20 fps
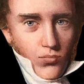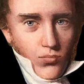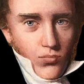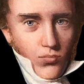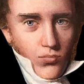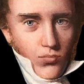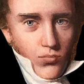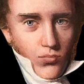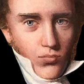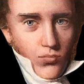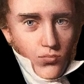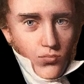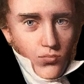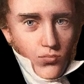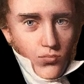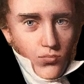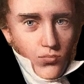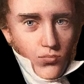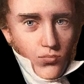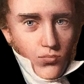
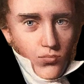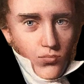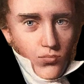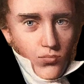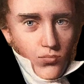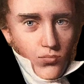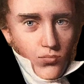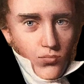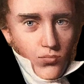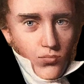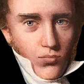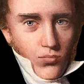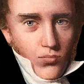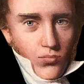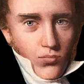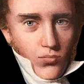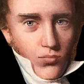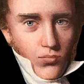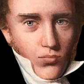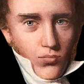
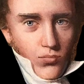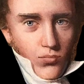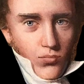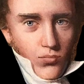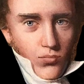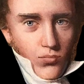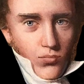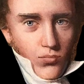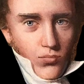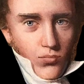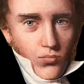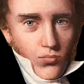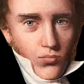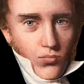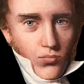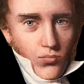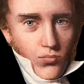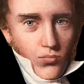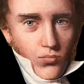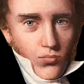
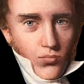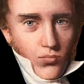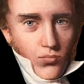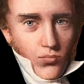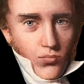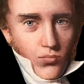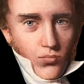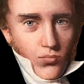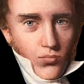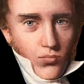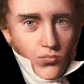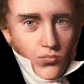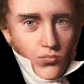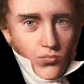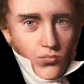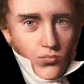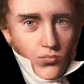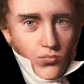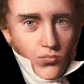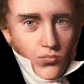
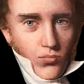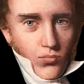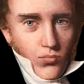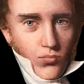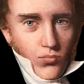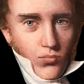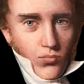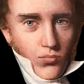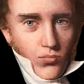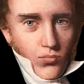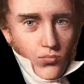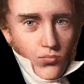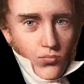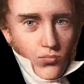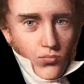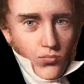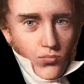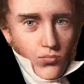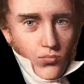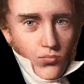
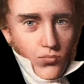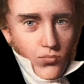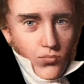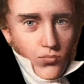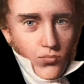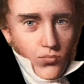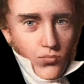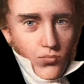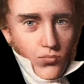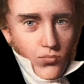(no lip movement)